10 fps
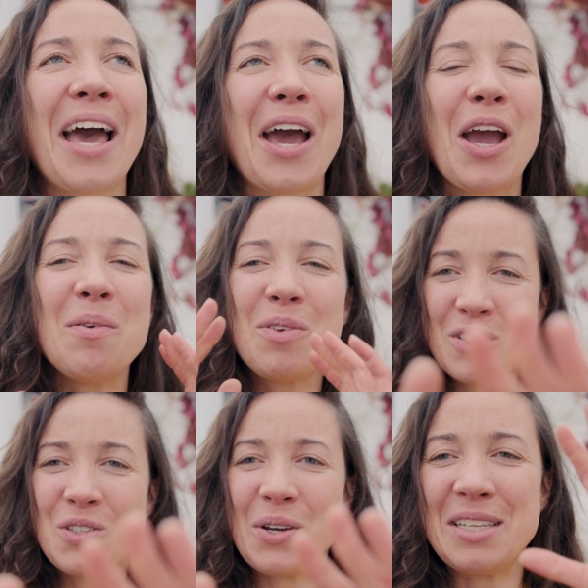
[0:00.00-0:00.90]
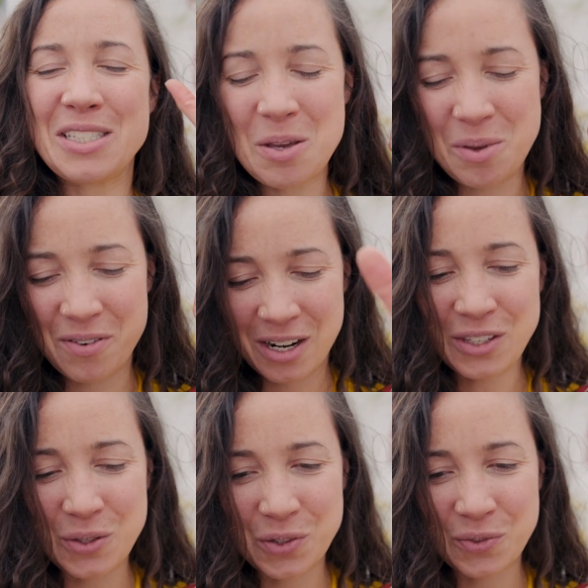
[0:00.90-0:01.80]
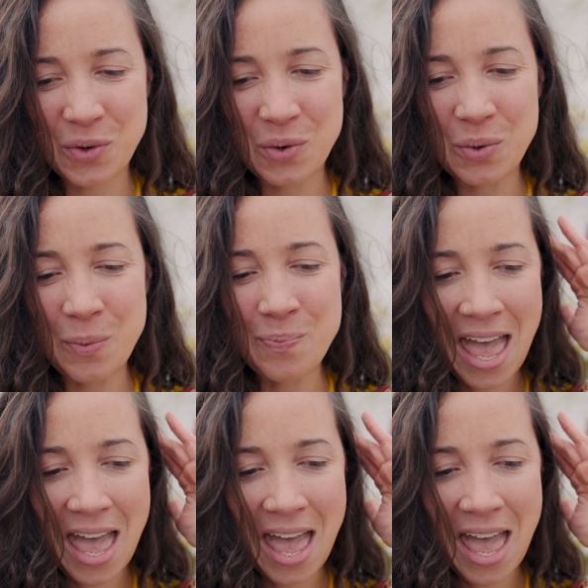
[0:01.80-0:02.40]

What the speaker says: I hope you've enjoyed this, hope you found it useful.